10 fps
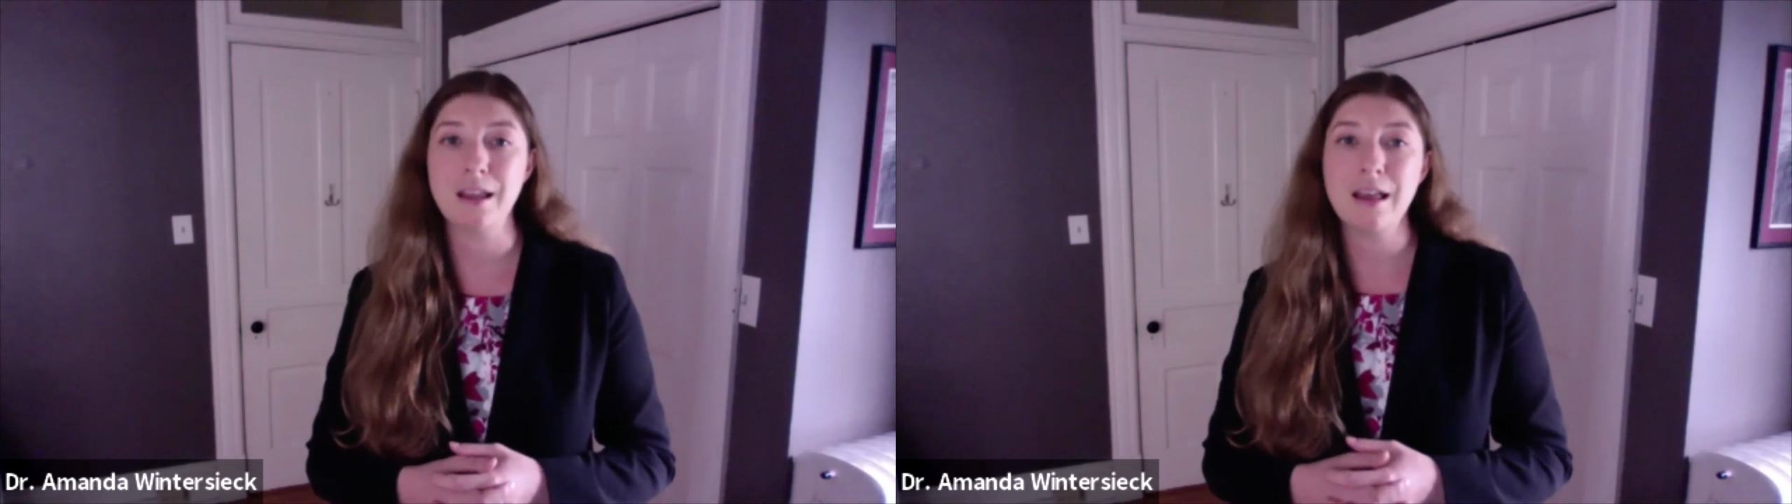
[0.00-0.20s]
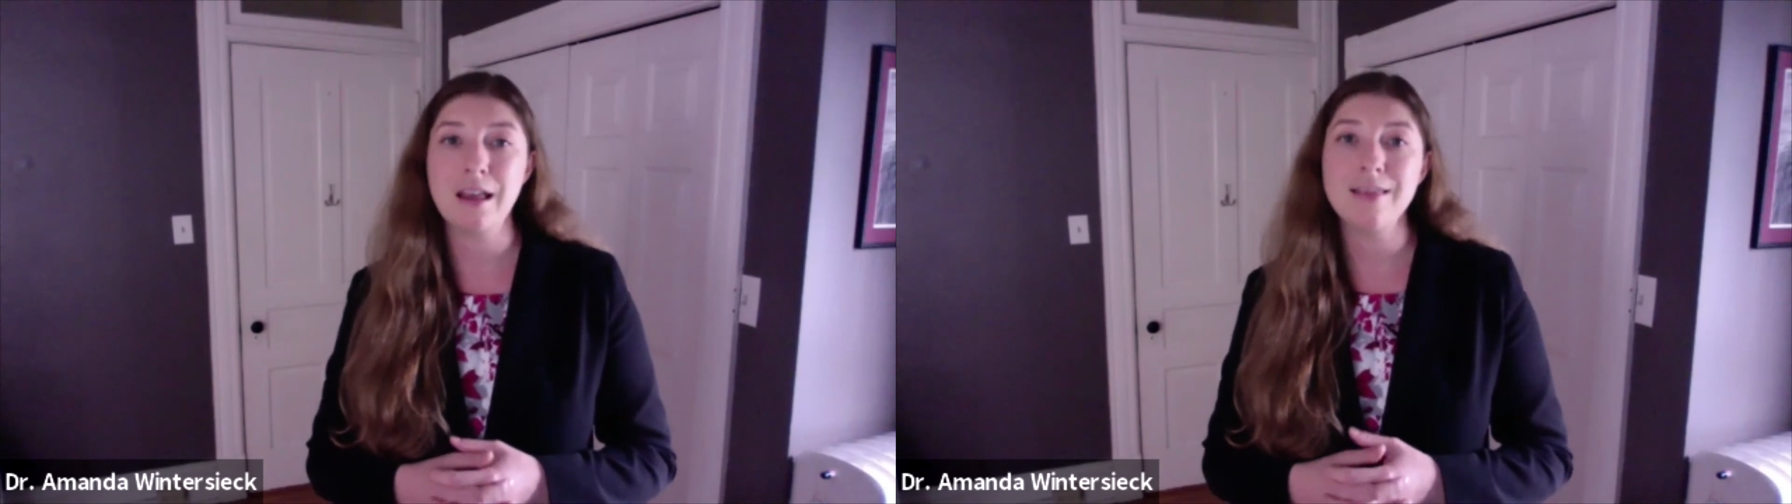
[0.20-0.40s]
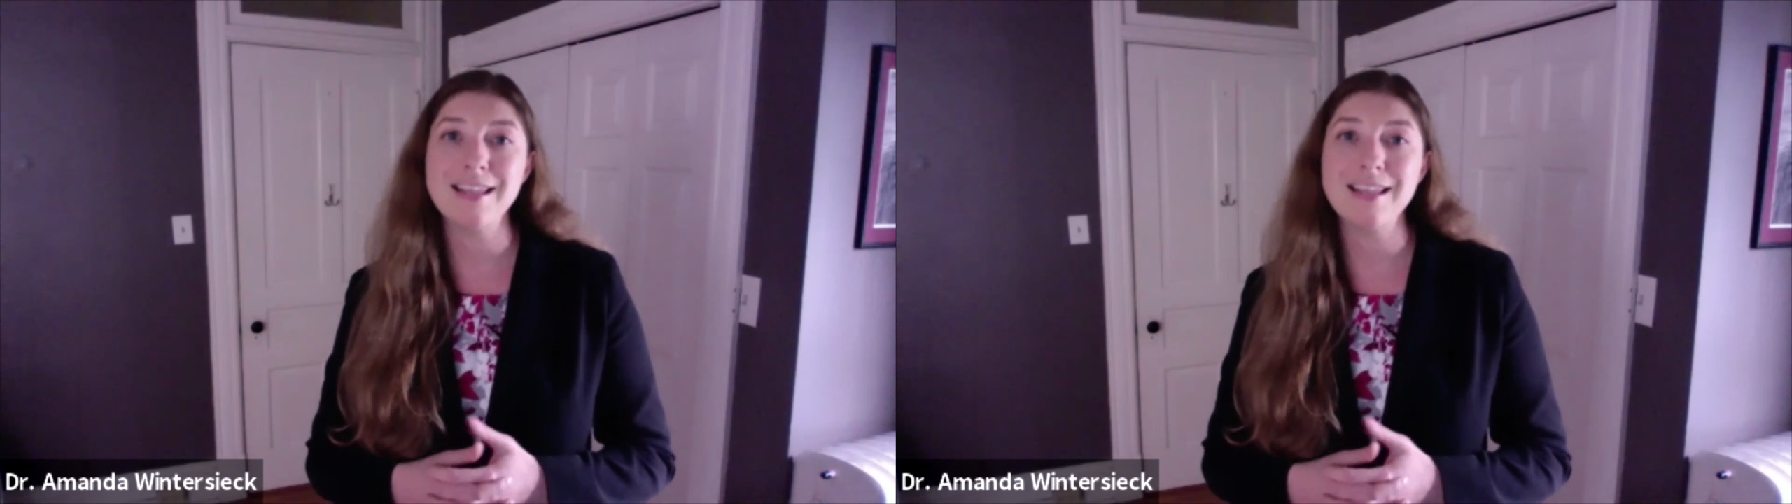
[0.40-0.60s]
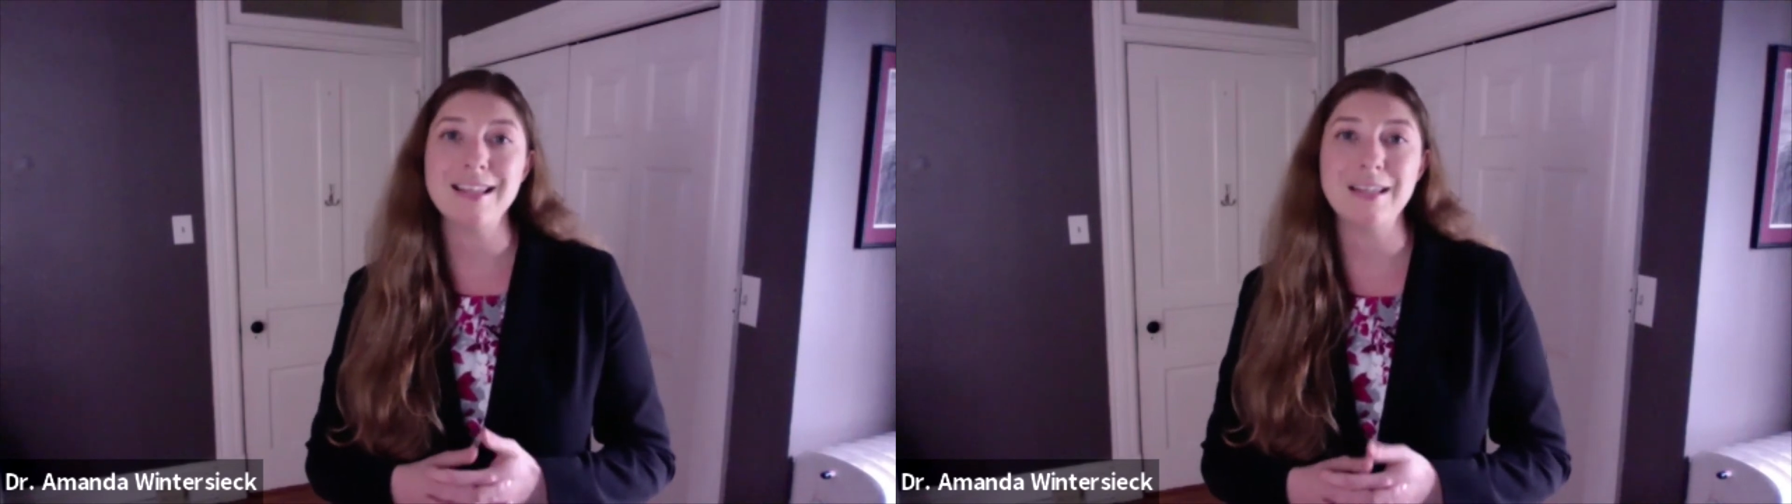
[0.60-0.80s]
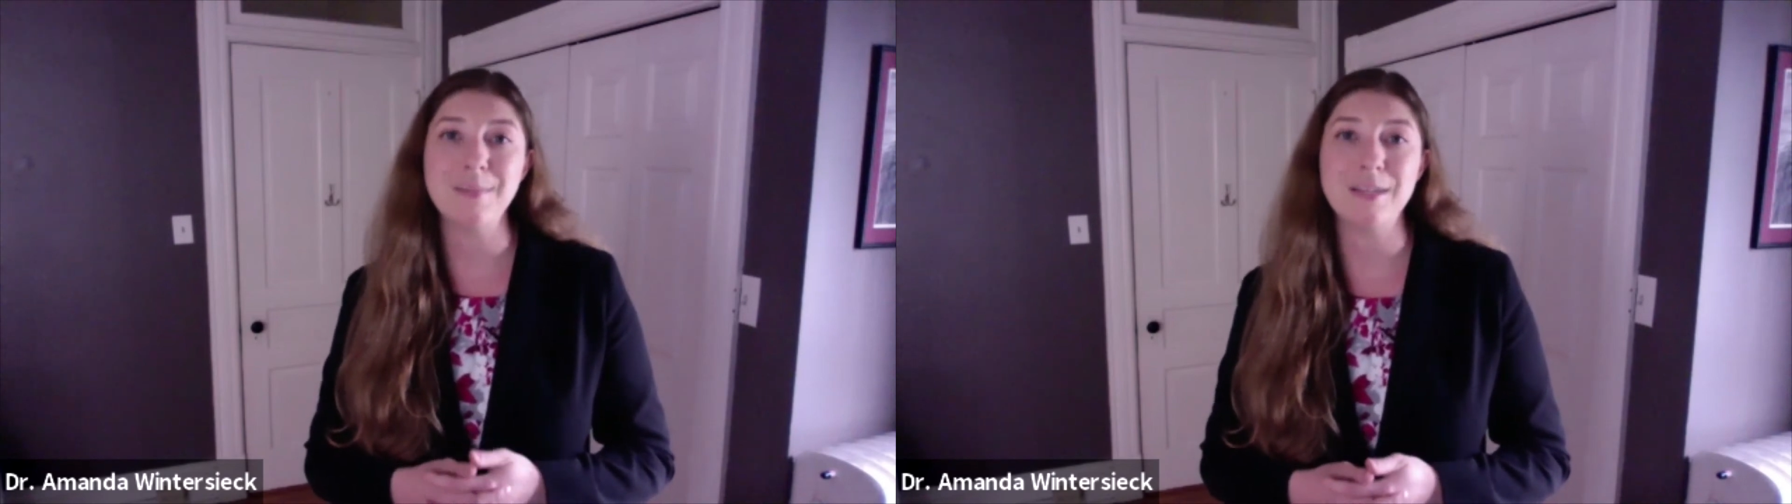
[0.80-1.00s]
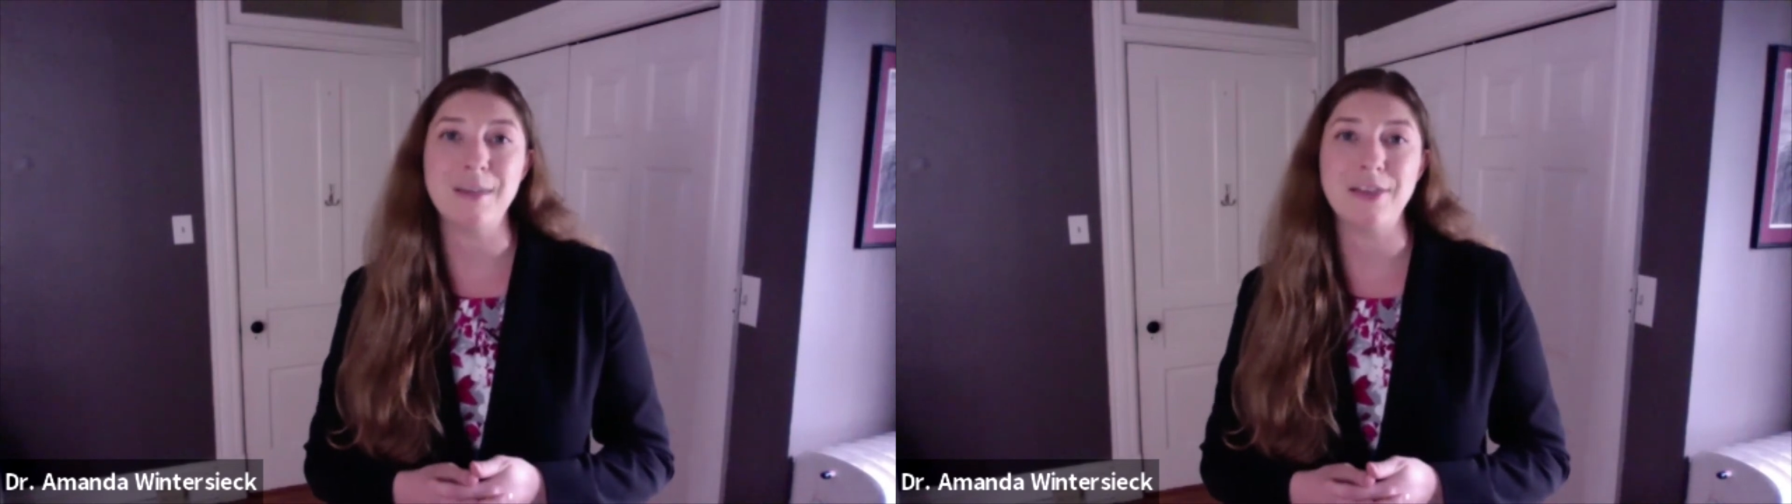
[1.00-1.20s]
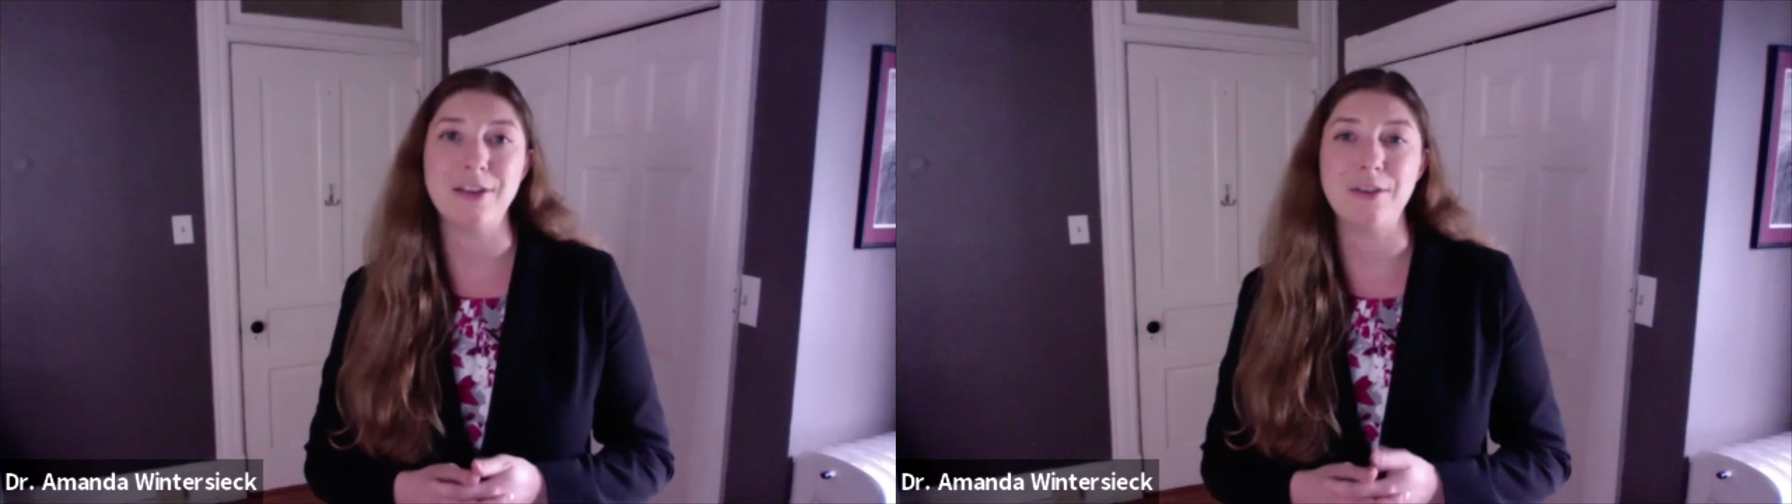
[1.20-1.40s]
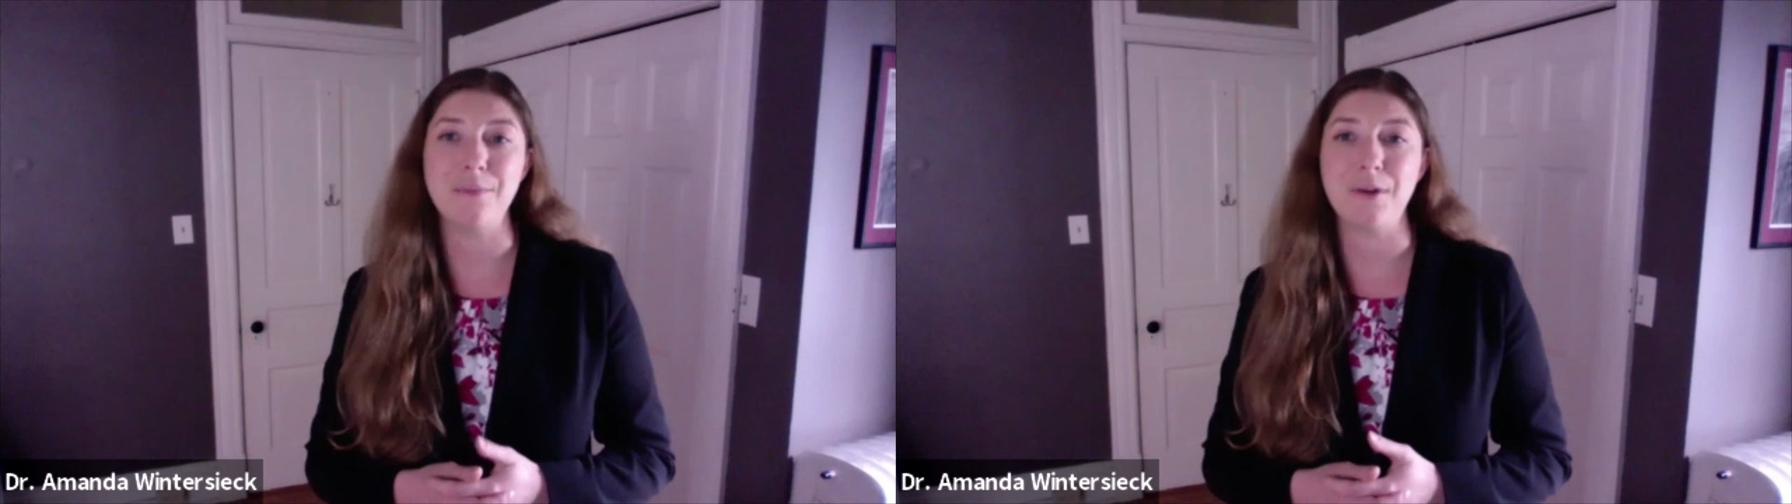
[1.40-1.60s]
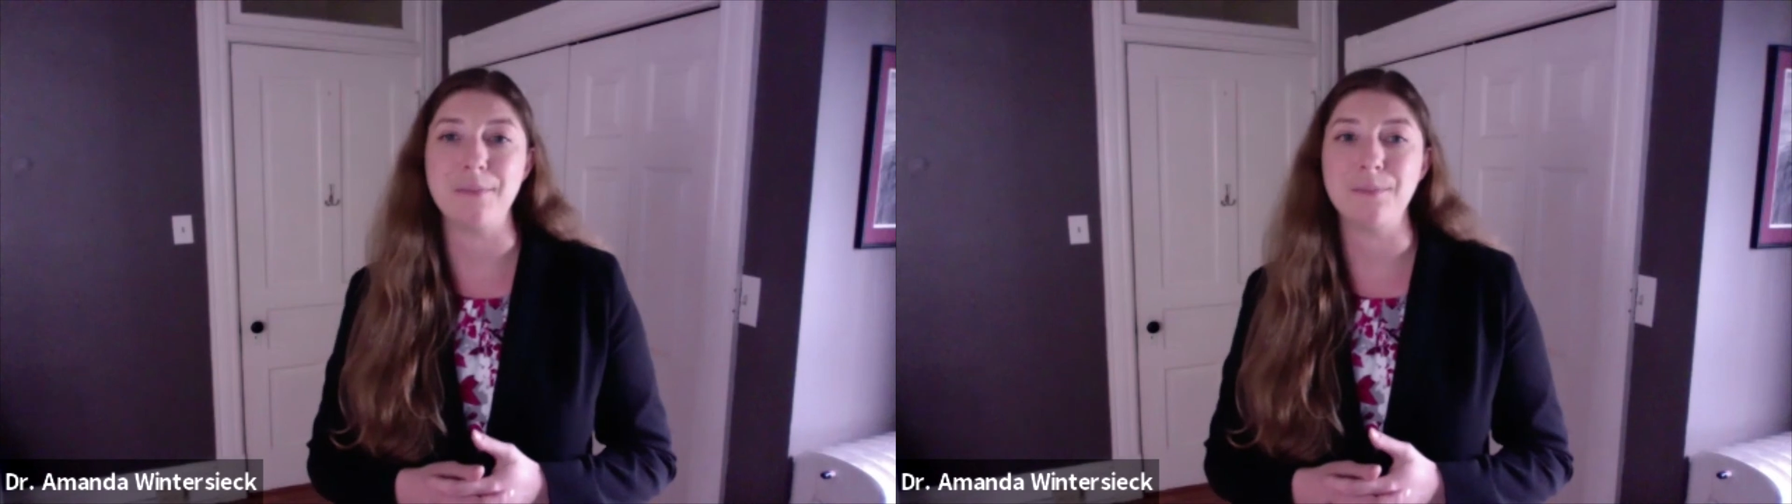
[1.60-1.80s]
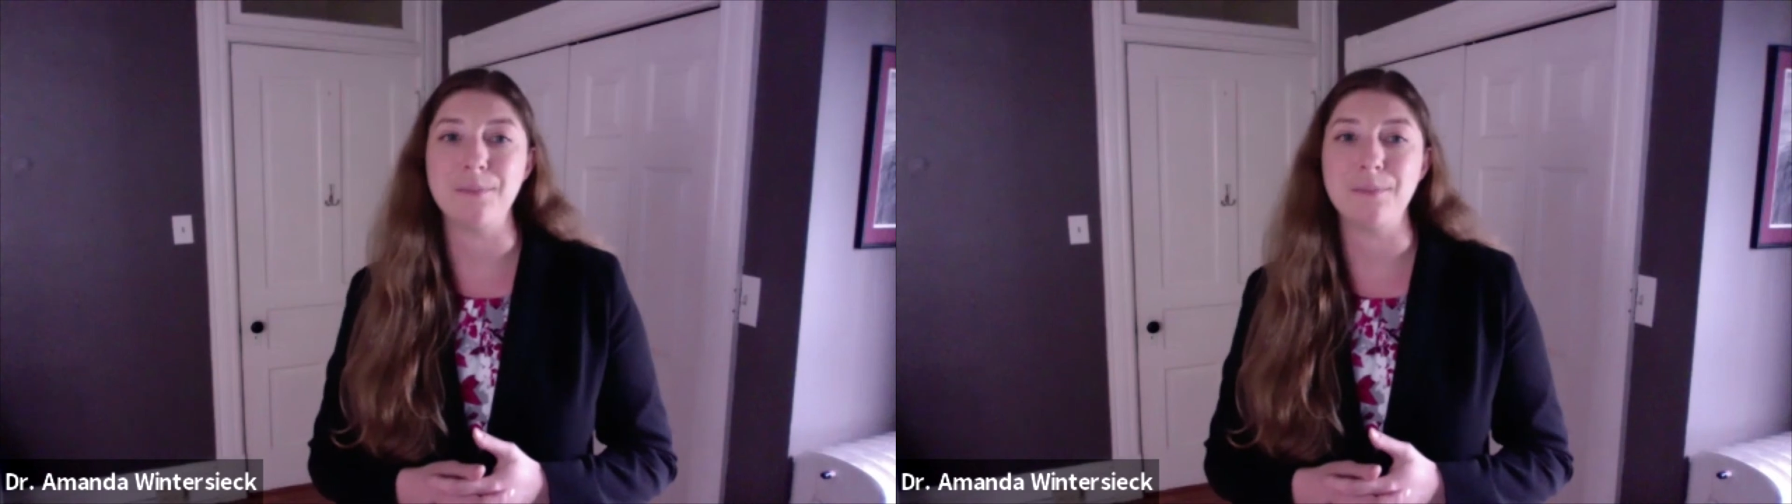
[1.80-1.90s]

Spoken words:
This leads me to my third point.